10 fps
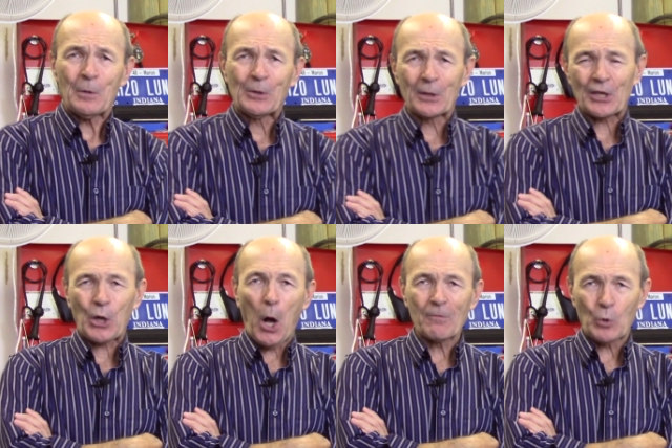We go to the
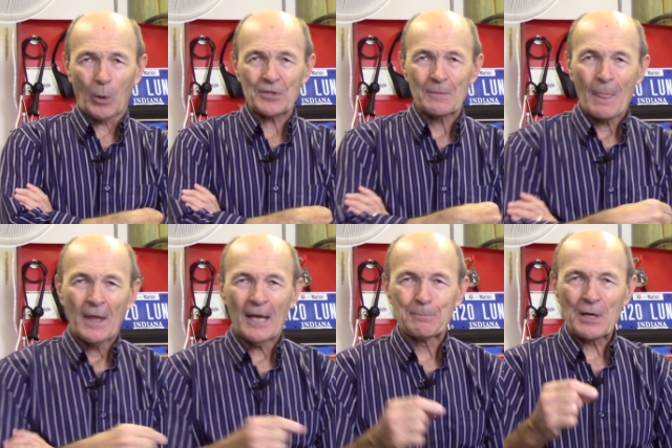golf course
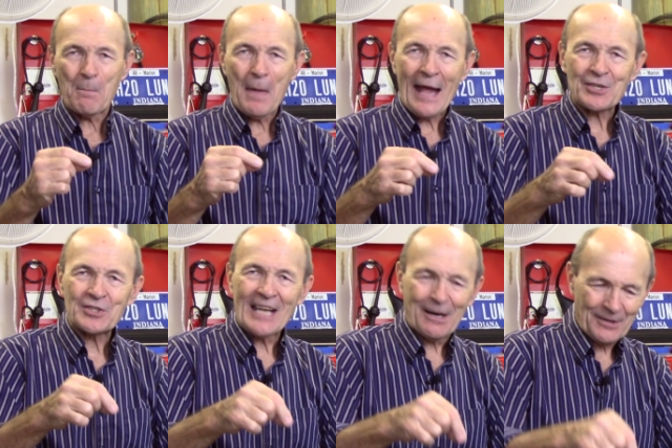and put a
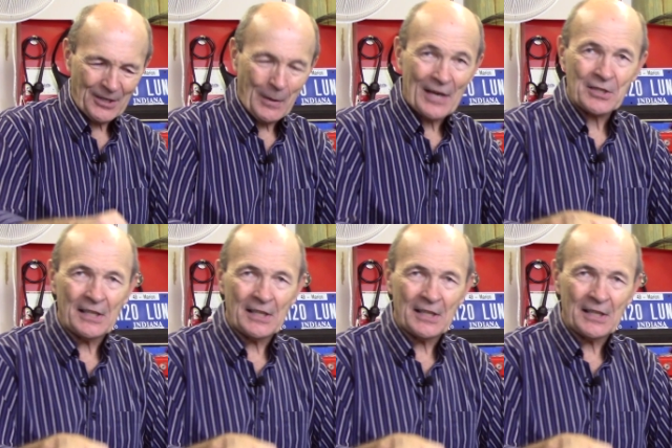match down on the grass,